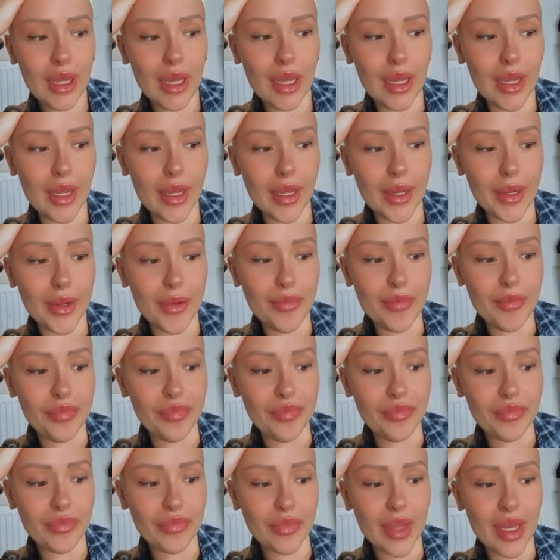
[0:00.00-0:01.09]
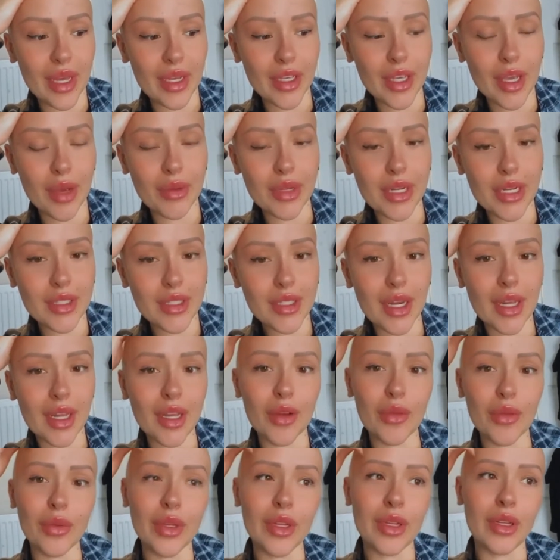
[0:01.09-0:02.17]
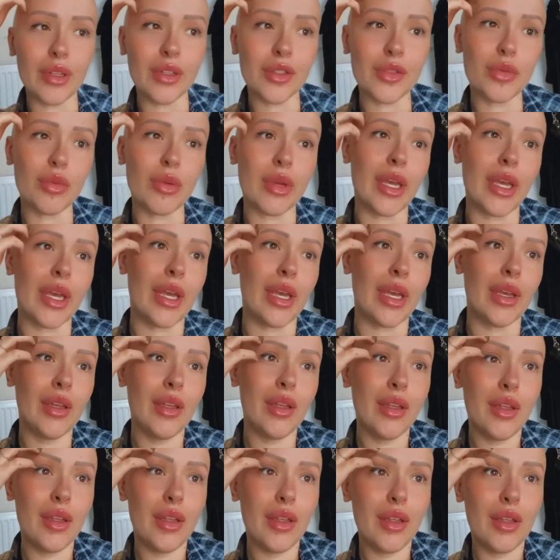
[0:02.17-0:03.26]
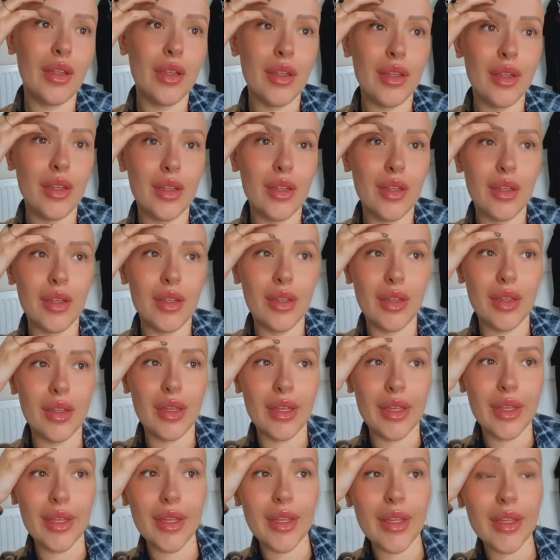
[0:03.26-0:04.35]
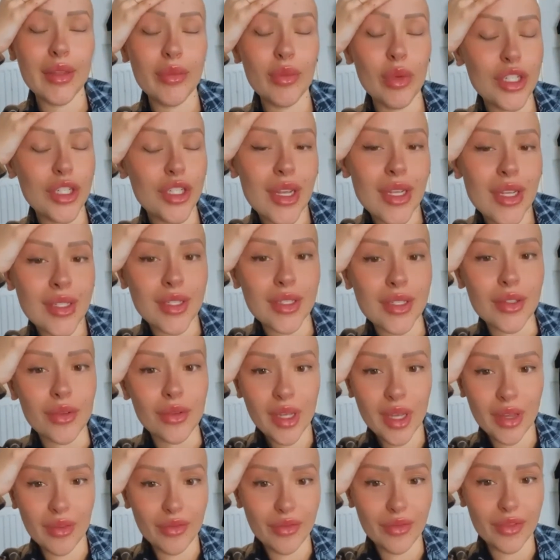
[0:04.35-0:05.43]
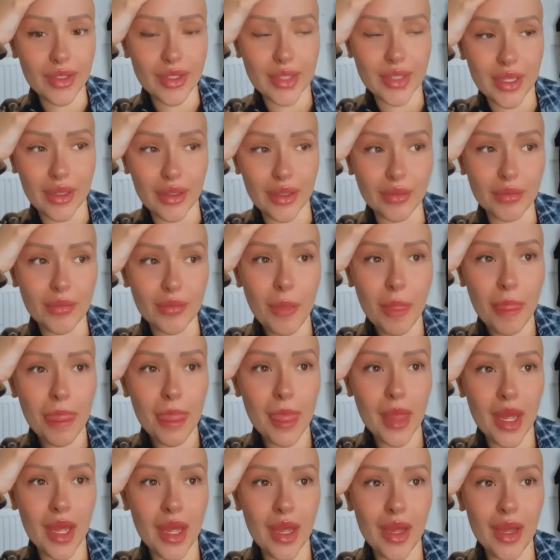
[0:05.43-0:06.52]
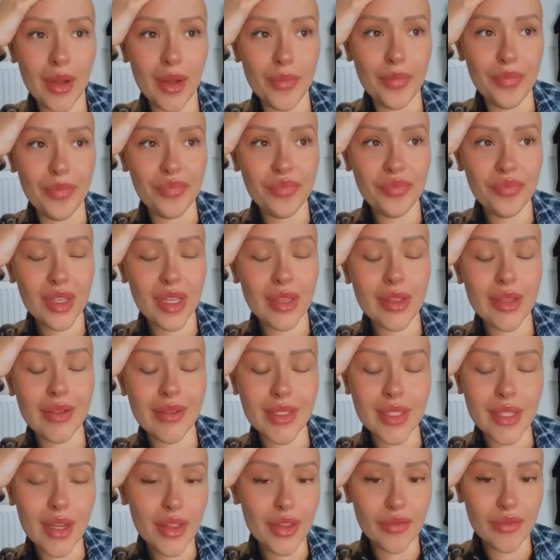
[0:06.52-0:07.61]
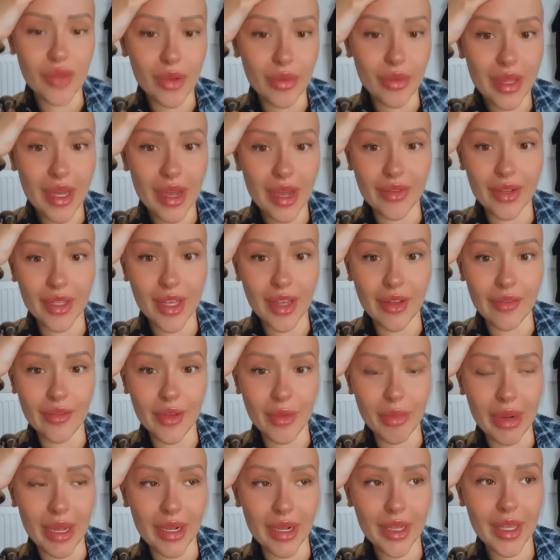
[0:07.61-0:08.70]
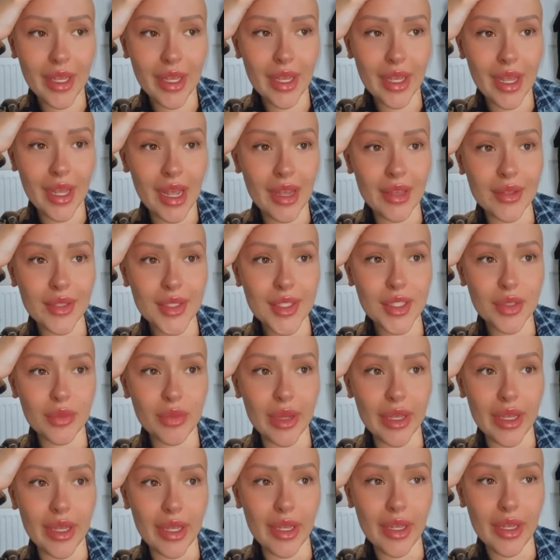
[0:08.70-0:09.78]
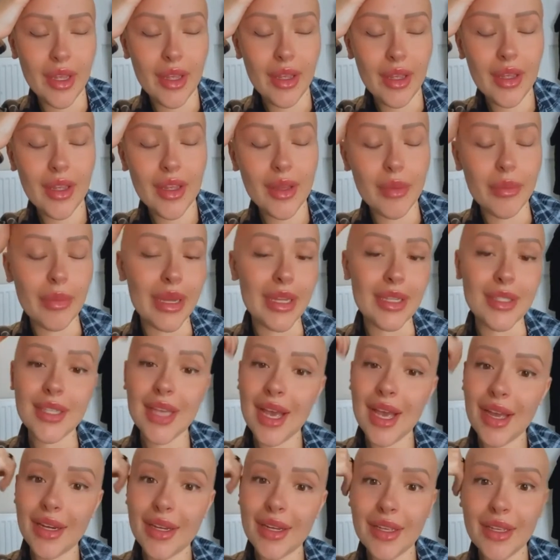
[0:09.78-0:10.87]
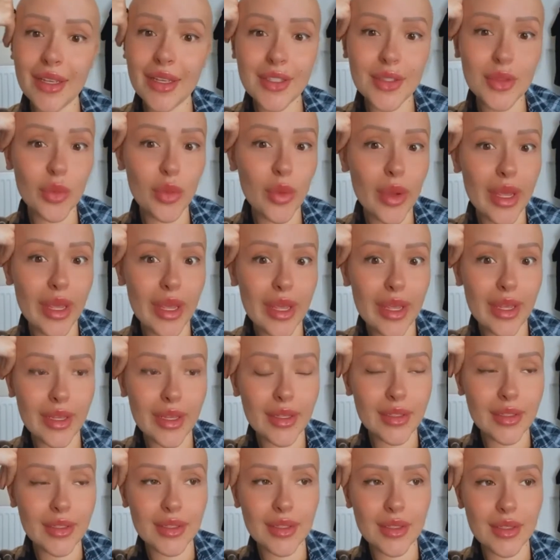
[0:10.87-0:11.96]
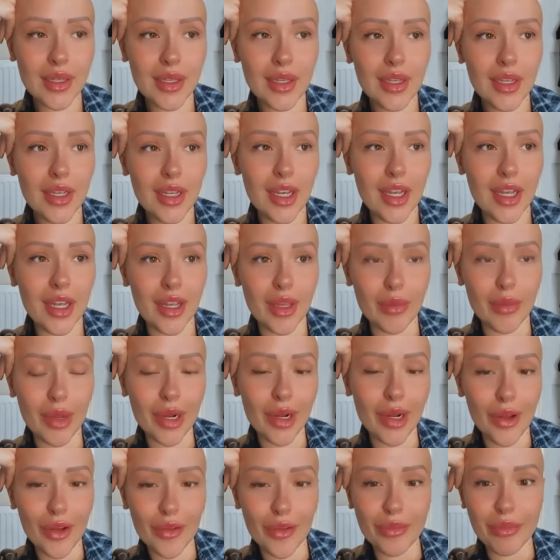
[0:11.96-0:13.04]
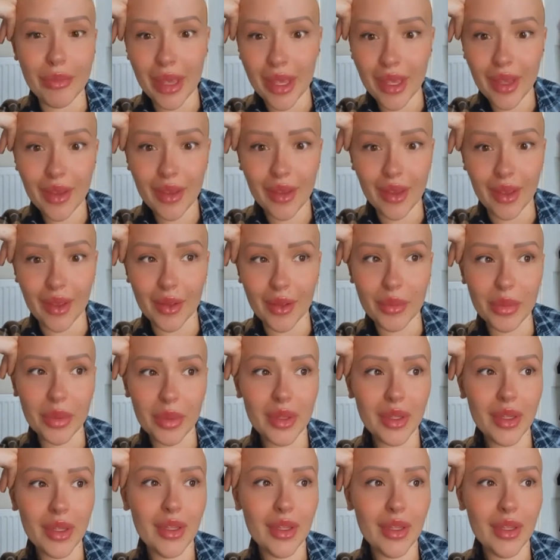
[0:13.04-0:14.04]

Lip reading: and going into like a world where, which isn't your comfort zone. There is nothing wrong with having a comfort blanket. I used to wear bandanas, wigs, a lot of makeup.